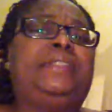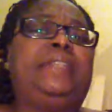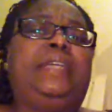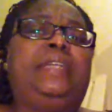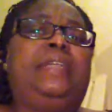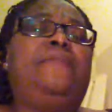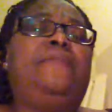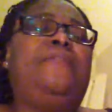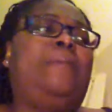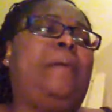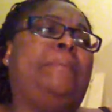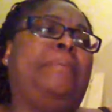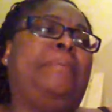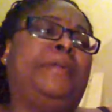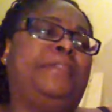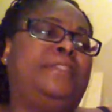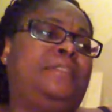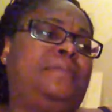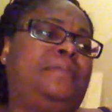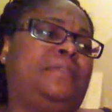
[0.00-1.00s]
stand up for my
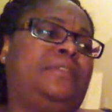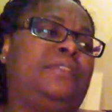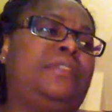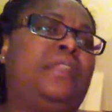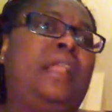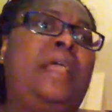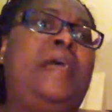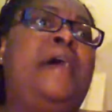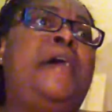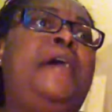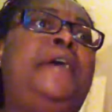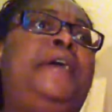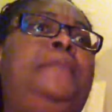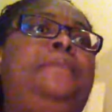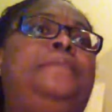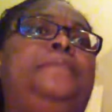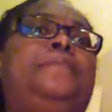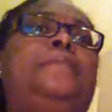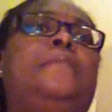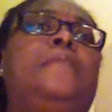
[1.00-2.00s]
principles.
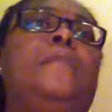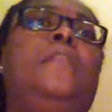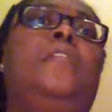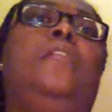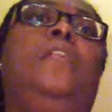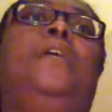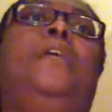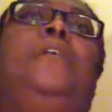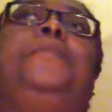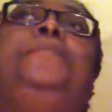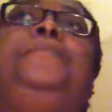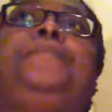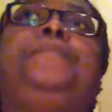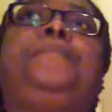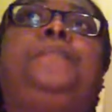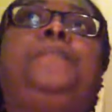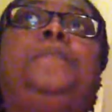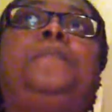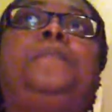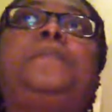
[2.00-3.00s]
You know,
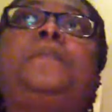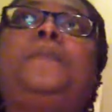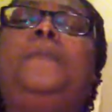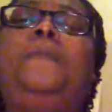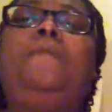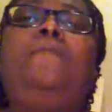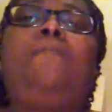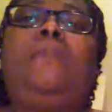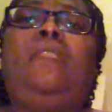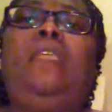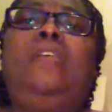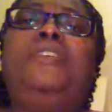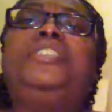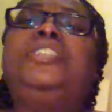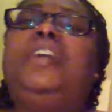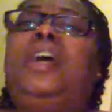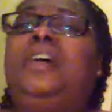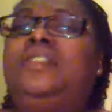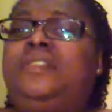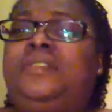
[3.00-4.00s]

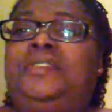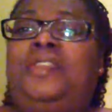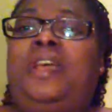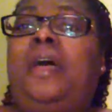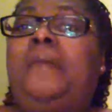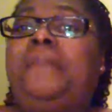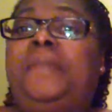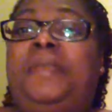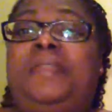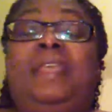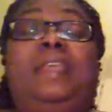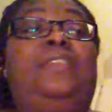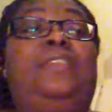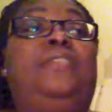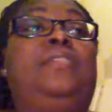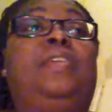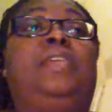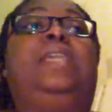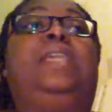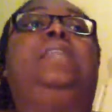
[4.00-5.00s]
she also taught me that
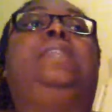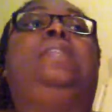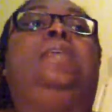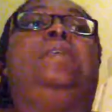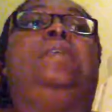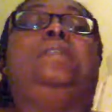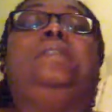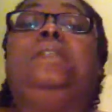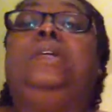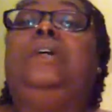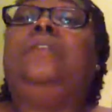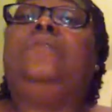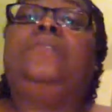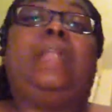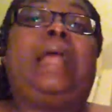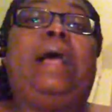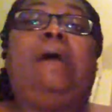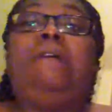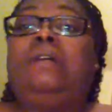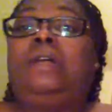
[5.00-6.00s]
you can get things done
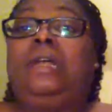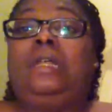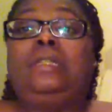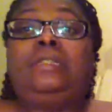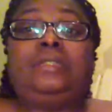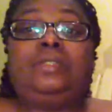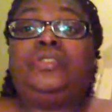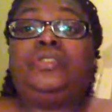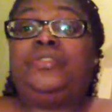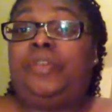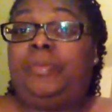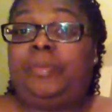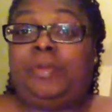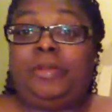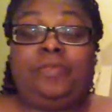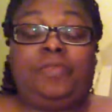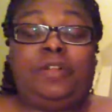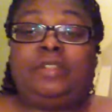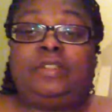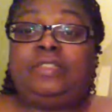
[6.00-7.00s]
without cussing, screaming,
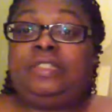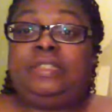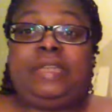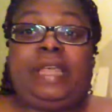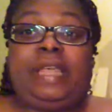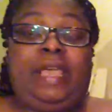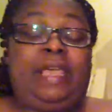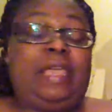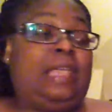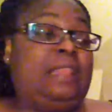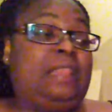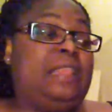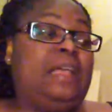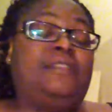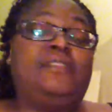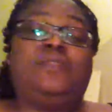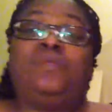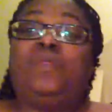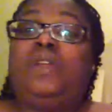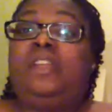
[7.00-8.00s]
and rolling your neck. And
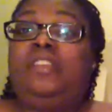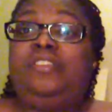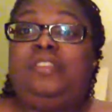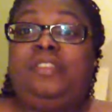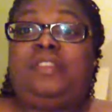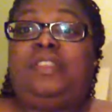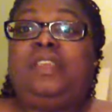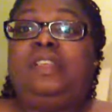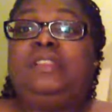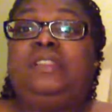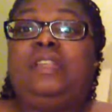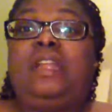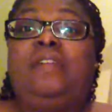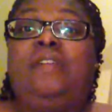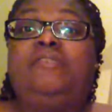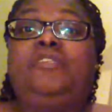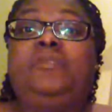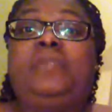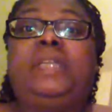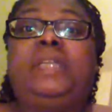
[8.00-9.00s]
that was one of the things that I
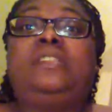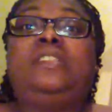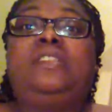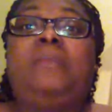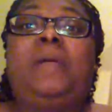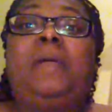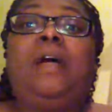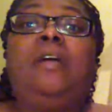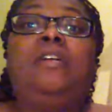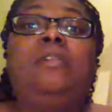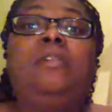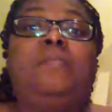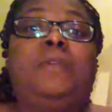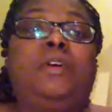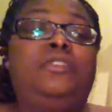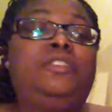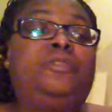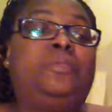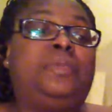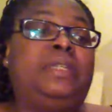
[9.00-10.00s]
respected about her
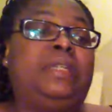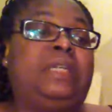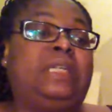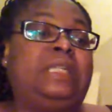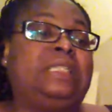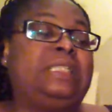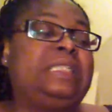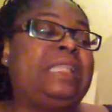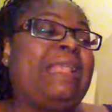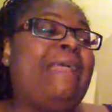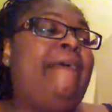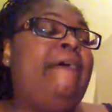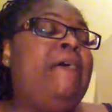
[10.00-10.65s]
most, because